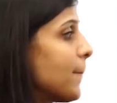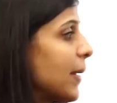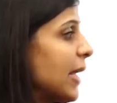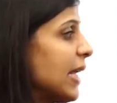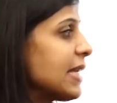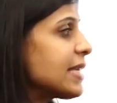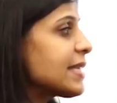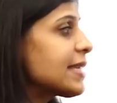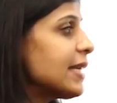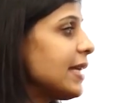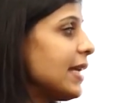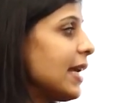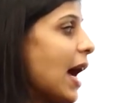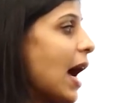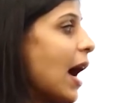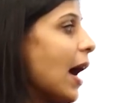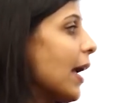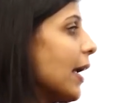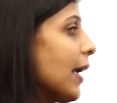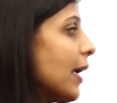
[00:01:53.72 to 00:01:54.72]

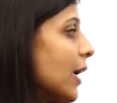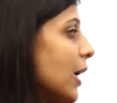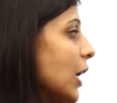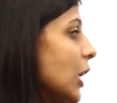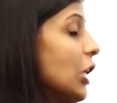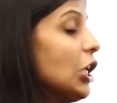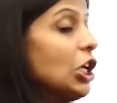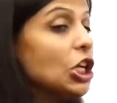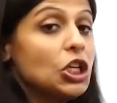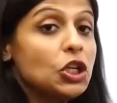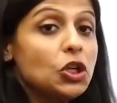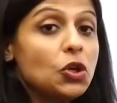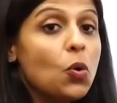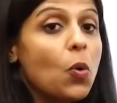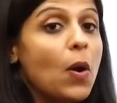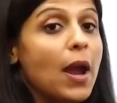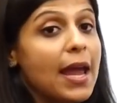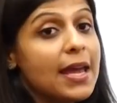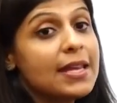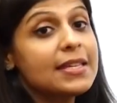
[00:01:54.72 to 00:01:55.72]
PCI in
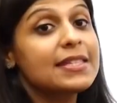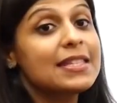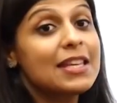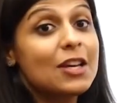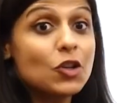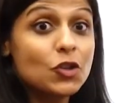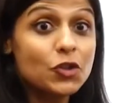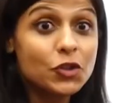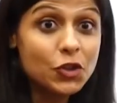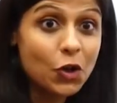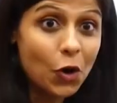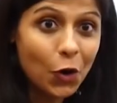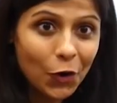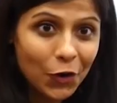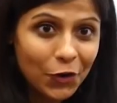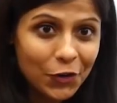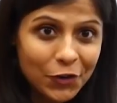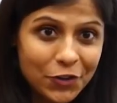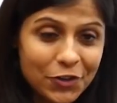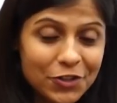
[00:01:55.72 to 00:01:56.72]
US
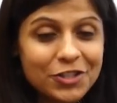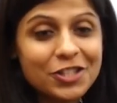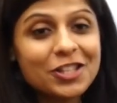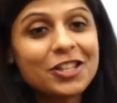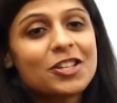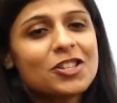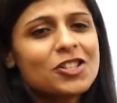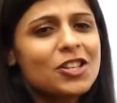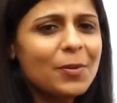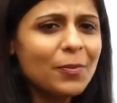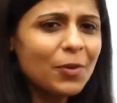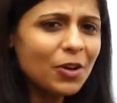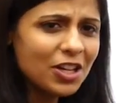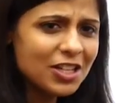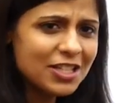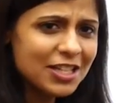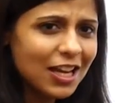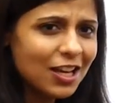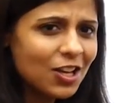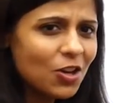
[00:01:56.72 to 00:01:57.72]
dollars. So I'm
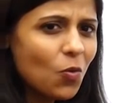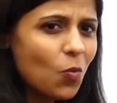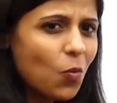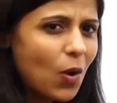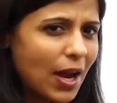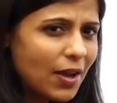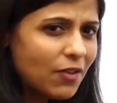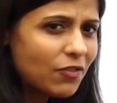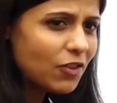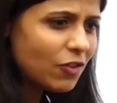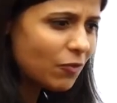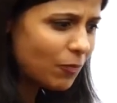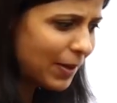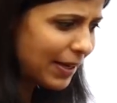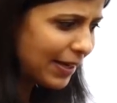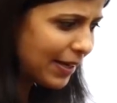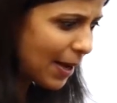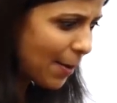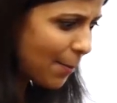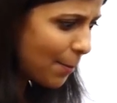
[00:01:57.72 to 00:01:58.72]
going to tell you why we've
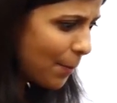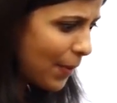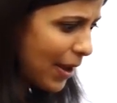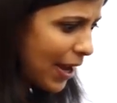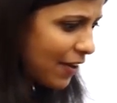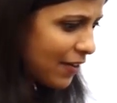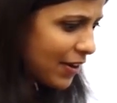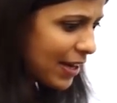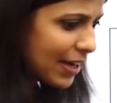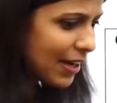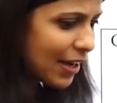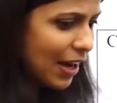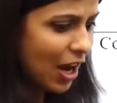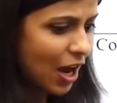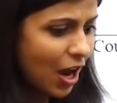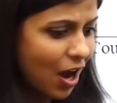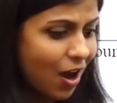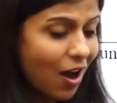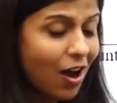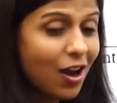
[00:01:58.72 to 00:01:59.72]
been comparing,
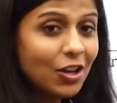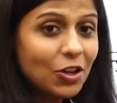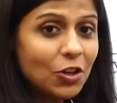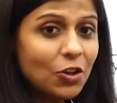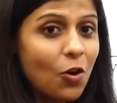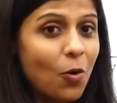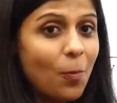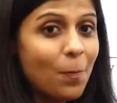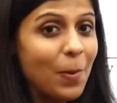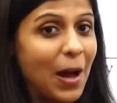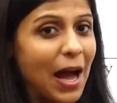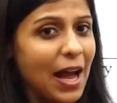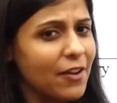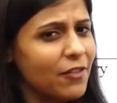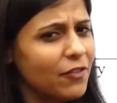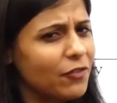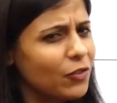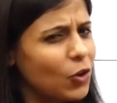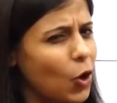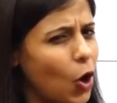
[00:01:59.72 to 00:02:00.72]
you know,
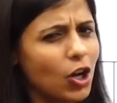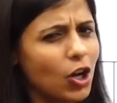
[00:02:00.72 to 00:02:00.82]
I've